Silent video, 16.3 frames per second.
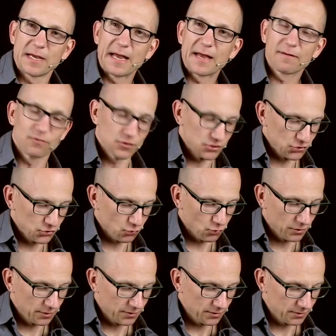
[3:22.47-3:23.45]
have a
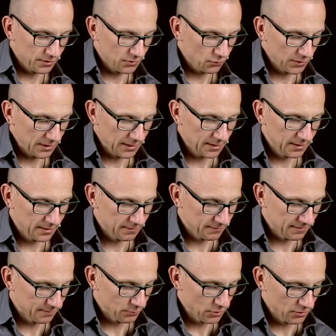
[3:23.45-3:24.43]
short, quick
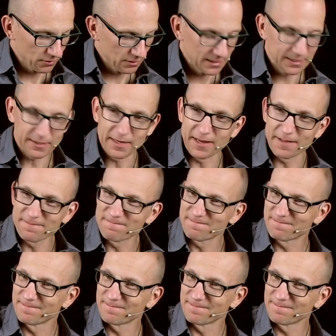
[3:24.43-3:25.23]
vibrato like that.